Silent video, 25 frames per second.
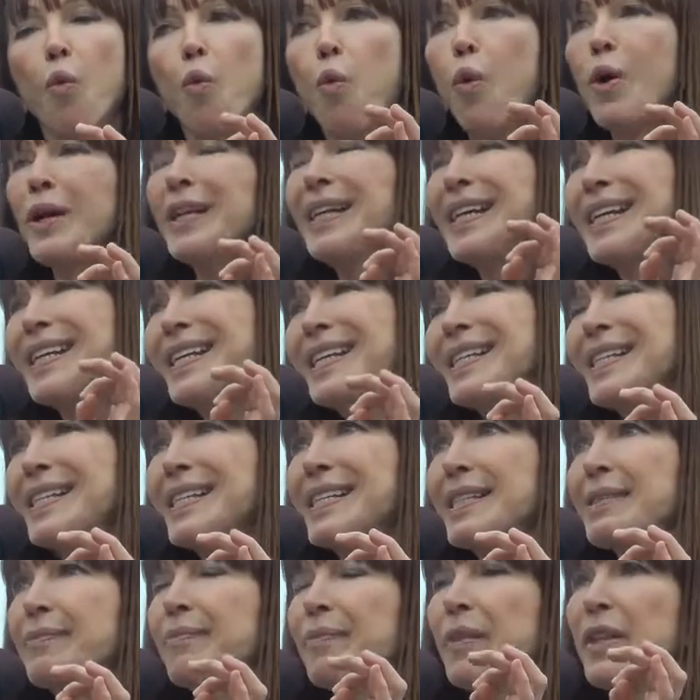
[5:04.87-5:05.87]
what
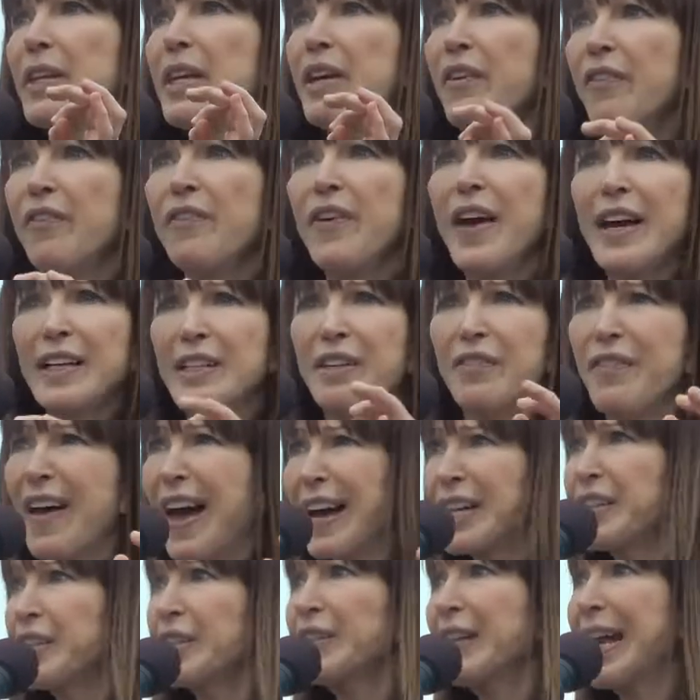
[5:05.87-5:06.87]
is the effect of
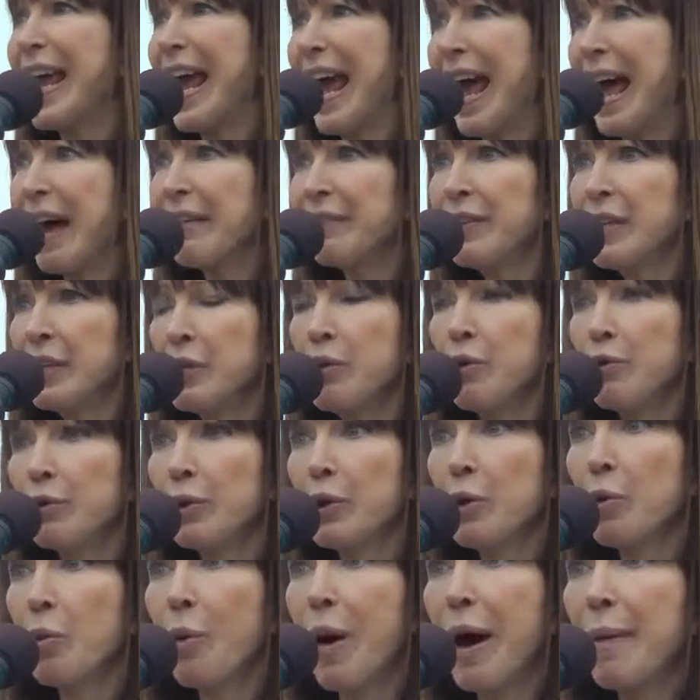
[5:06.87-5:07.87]
actually having
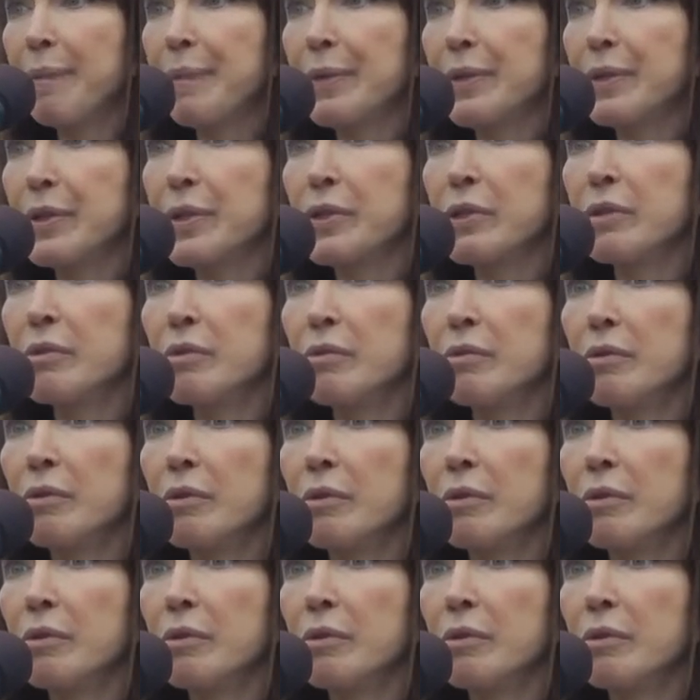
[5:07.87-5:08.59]
nuclear weapons.